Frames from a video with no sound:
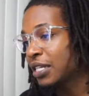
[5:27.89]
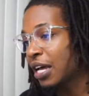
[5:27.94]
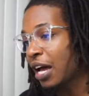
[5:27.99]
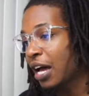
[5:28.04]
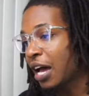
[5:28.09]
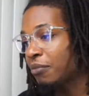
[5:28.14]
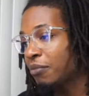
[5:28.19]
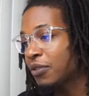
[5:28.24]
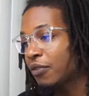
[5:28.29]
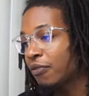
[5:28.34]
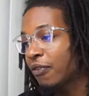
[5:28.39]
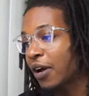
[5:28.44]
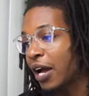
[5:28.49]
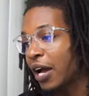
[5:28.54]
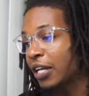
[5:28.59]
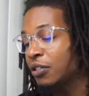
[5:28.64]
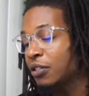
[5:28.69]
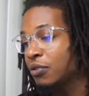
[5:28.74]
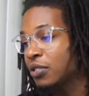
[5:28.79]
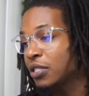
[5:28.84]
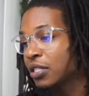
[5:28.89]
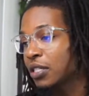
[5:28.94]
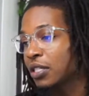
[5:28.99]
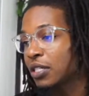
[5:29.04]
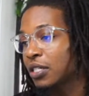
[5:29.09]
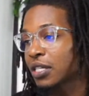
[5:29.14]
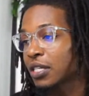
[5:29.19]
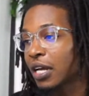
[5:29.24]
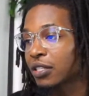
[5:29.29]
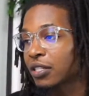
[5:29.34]
time to find new
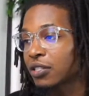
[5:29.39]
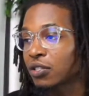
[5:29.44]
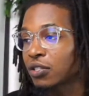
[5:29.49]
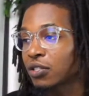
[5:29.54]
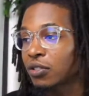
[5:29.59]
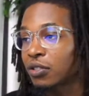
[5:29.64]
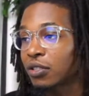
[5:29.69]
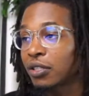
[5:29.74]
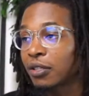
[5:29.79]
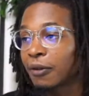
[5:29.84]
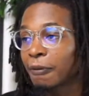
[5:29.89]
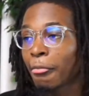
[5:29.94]
sneakers at a store?